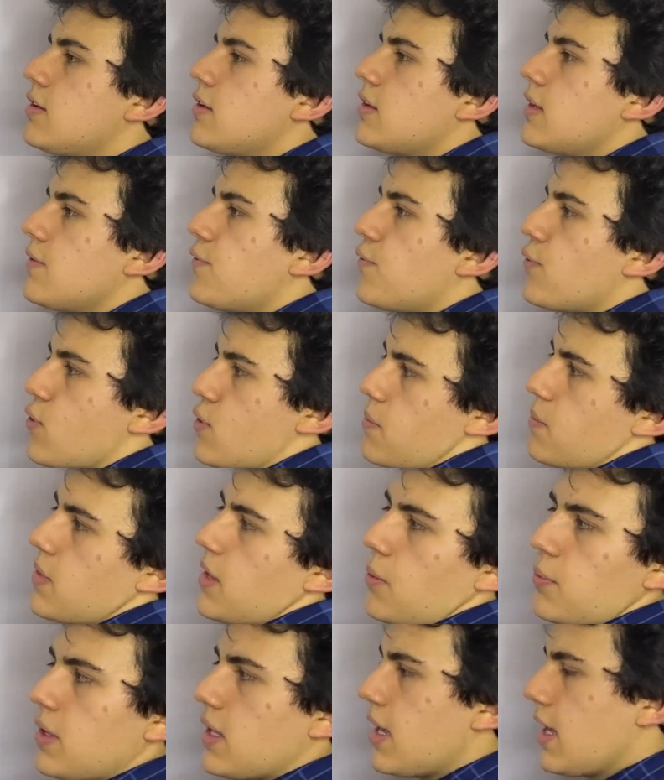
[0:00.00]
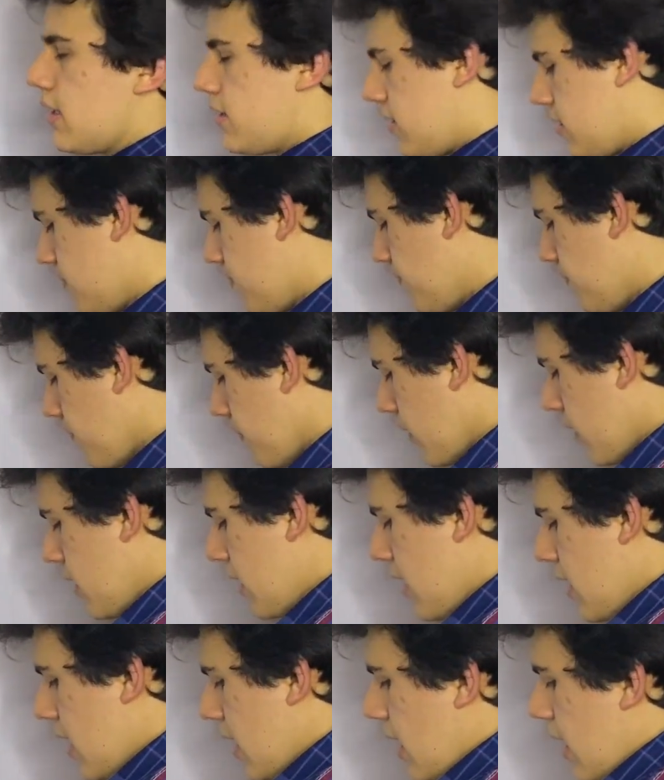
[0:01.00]
is the form that we get.
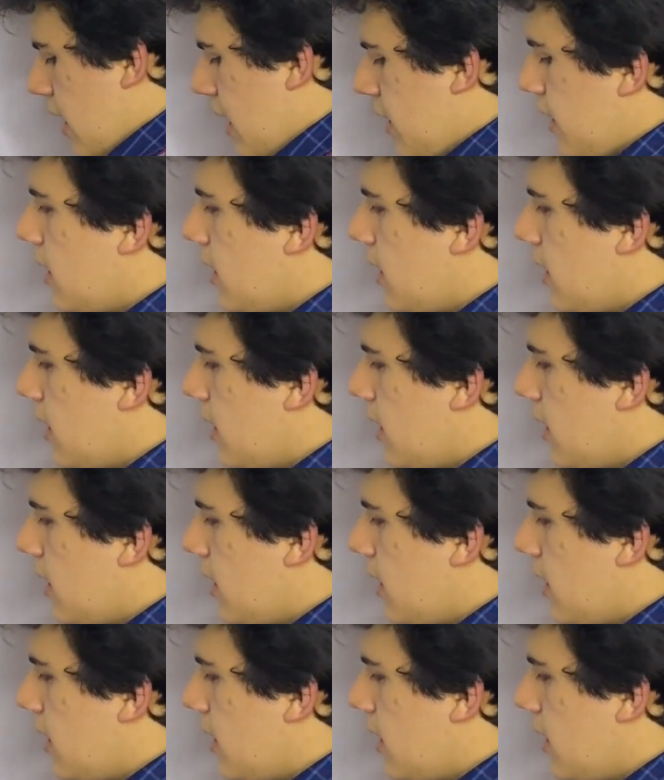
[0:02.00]
And